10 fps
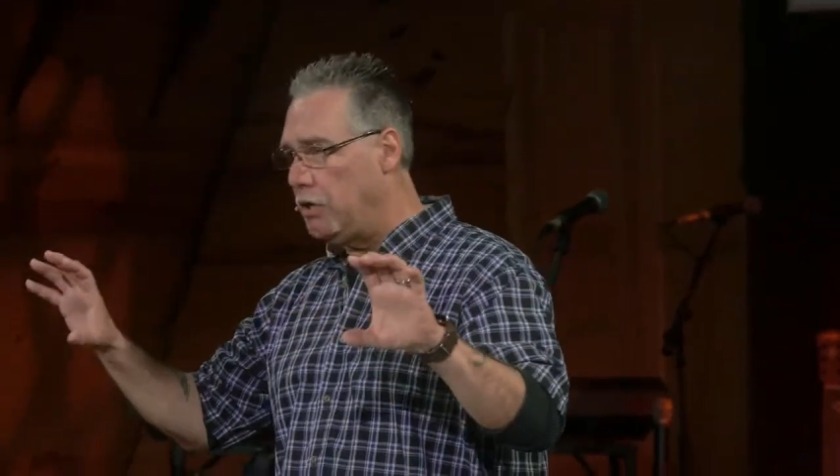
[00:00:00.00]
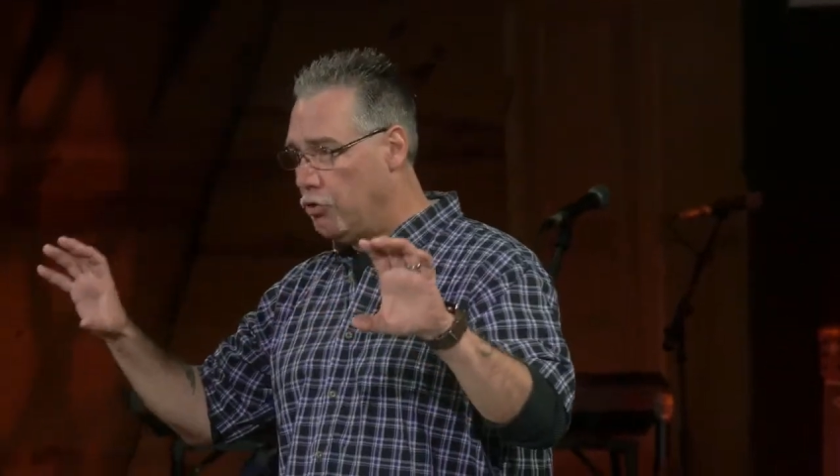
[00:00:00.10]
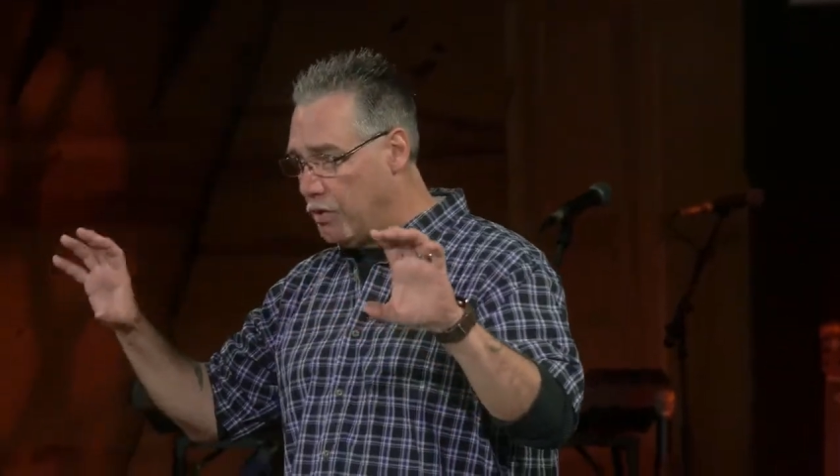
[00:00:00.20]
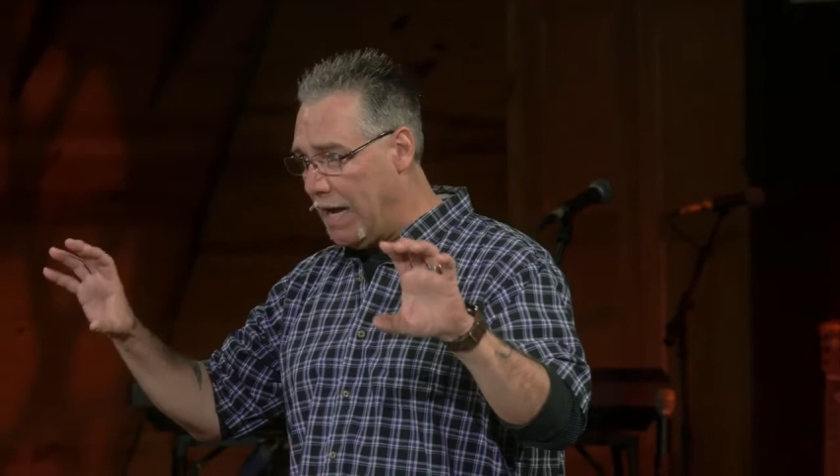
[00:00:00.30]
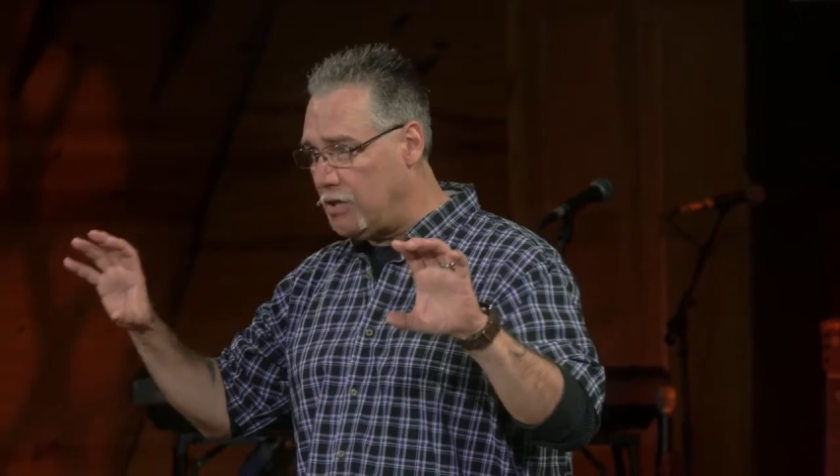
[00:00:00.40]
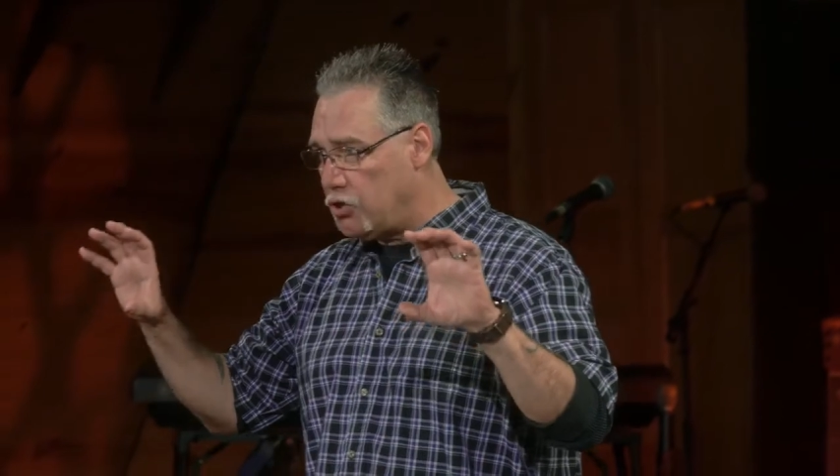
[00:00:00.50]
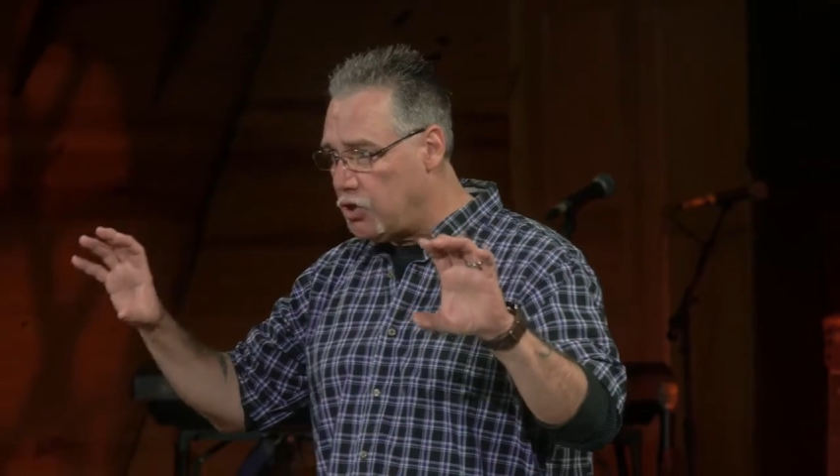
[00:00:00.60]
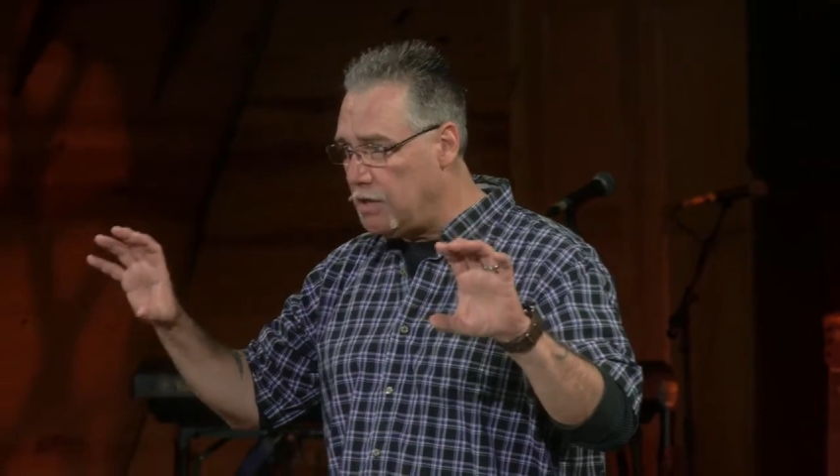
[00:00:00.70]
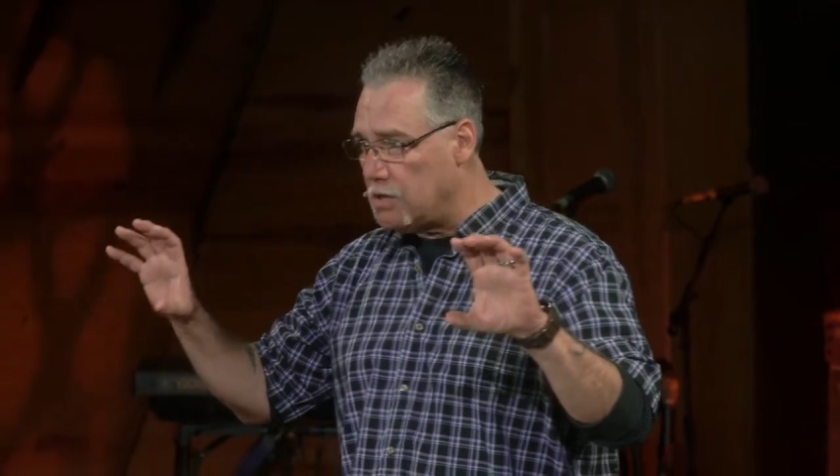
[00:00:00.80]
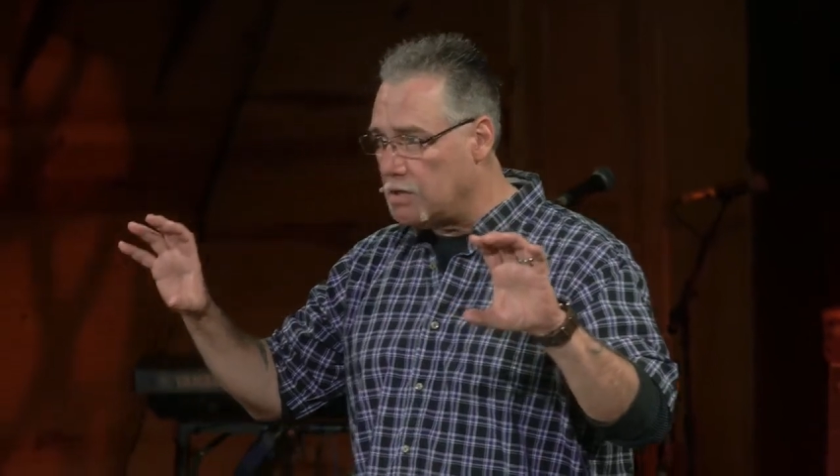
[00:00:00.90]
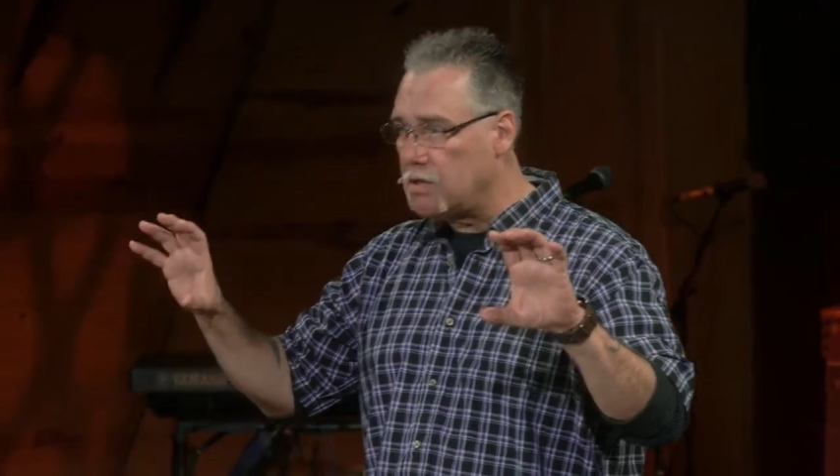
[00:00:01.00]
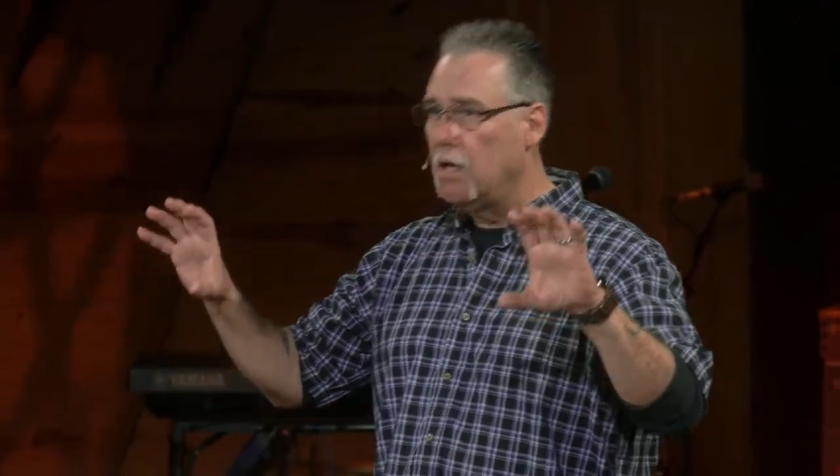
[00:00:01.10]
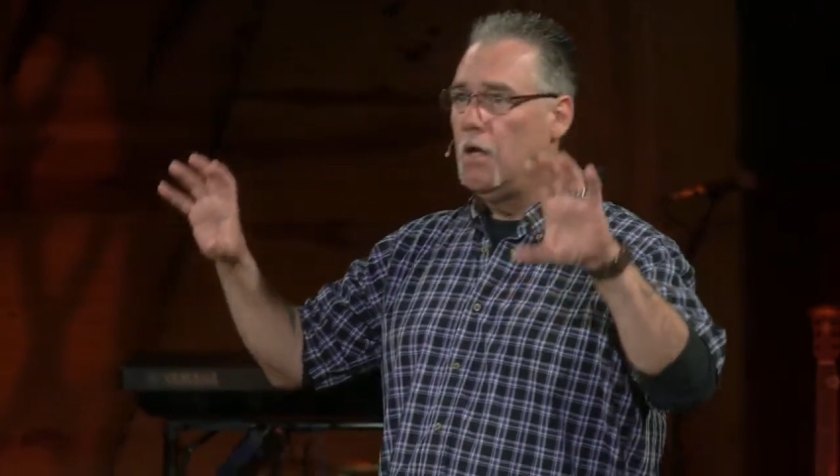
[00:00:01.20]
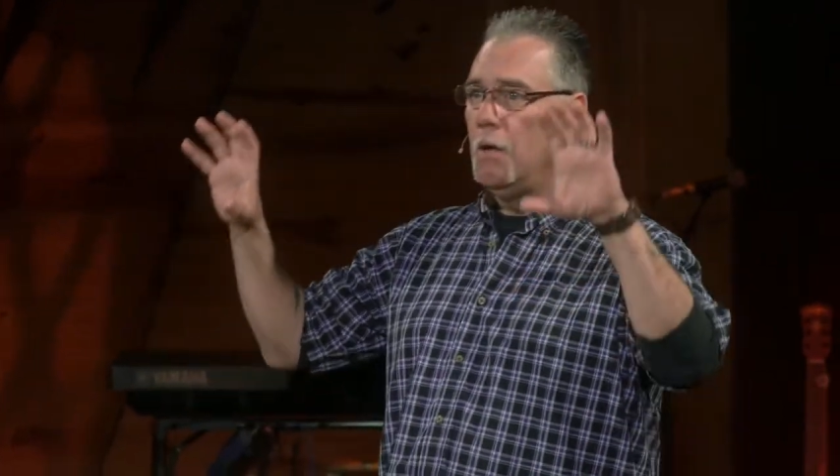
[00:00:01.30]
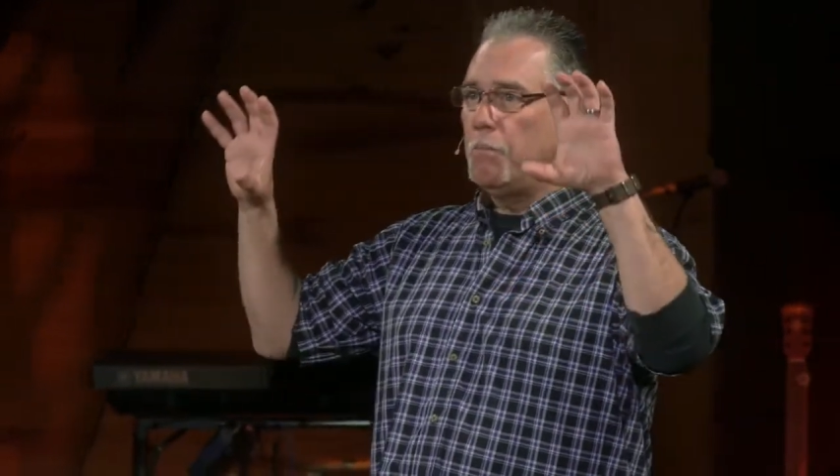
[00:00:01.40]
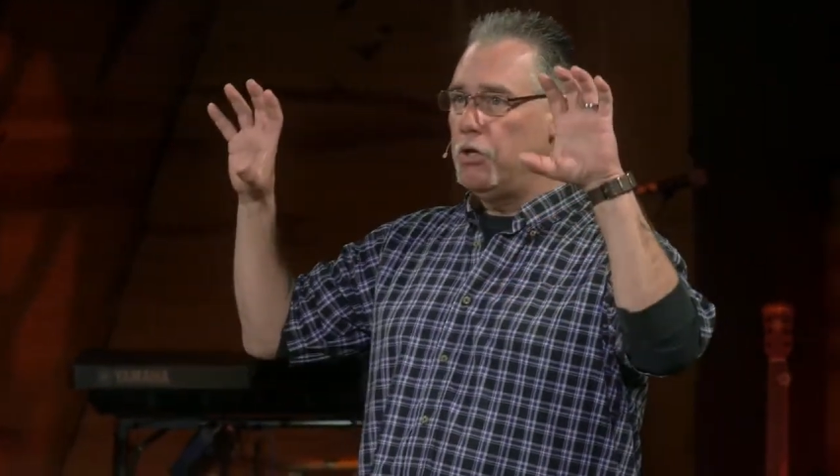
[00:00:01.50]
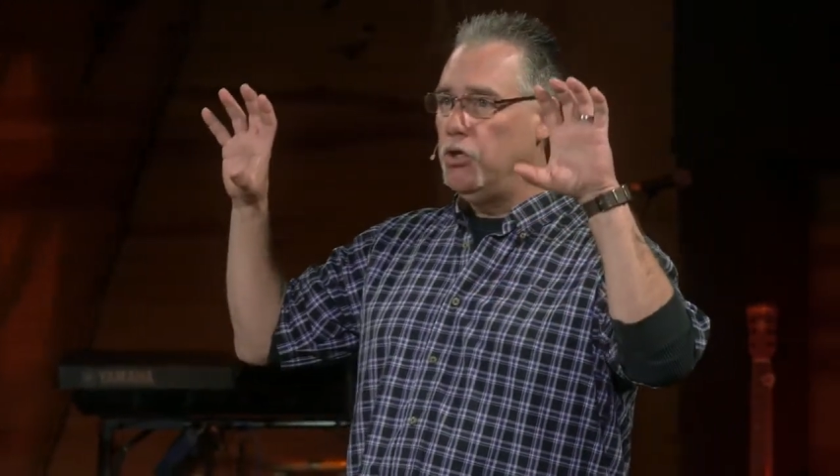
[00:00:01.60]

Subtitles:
You're not Jesus, but